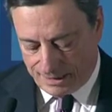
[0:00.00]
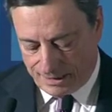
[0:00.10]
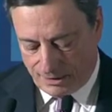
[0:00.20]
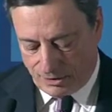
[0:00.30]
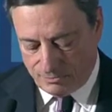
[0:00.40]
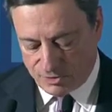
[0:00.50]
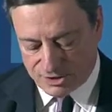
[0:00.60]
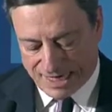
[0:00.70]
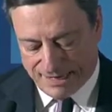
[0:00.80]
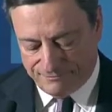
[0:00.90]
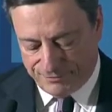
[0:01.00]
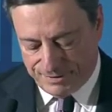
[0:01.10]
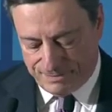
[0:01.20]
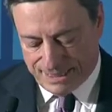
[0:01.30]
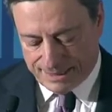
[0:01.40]
almost
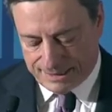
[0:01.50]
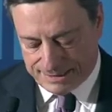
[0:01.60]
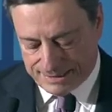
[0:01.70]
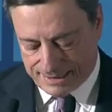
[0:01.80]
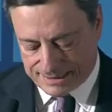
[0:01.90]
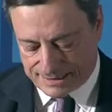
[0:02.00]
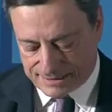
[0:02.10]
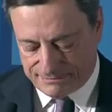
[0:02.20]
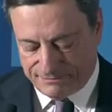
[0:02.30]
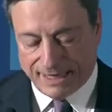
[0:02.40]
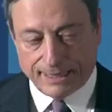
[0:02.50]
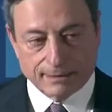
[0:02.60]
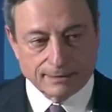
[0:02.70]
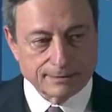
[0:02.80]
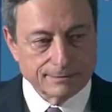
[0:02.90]
every bank in Texas
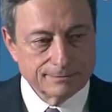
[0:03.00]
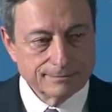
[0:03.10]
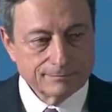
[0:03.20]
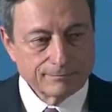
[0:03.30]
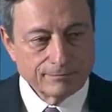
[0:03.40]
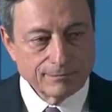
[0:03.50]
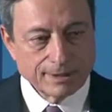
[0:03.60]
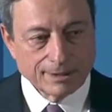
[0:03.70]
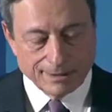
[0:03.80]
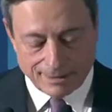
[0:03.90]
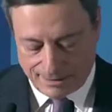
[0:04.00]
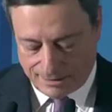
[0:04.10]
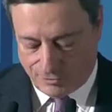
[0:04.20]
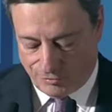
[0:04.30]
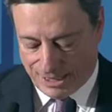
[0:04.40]
failed,
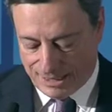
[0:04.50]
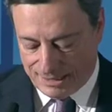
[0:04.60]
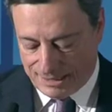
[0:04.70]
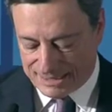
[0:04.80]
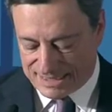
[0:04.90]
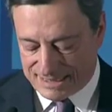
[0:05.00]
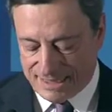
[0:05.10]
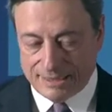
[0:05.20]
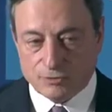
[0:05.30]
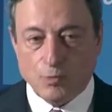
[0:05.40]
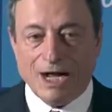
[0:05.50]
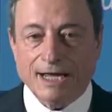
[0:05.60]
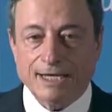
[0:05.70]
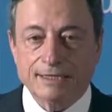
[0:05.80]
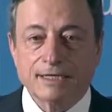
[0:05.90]
creating a
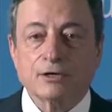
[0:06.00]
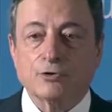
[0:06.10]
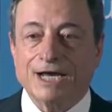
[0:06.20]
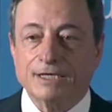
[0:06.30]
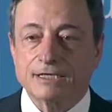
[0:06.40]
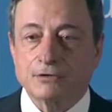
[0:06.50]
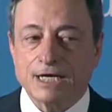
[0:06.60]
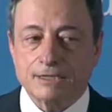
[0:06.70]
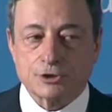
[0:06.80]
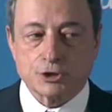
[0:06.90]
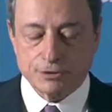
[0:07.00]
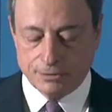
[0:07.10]
statewide credit crunch.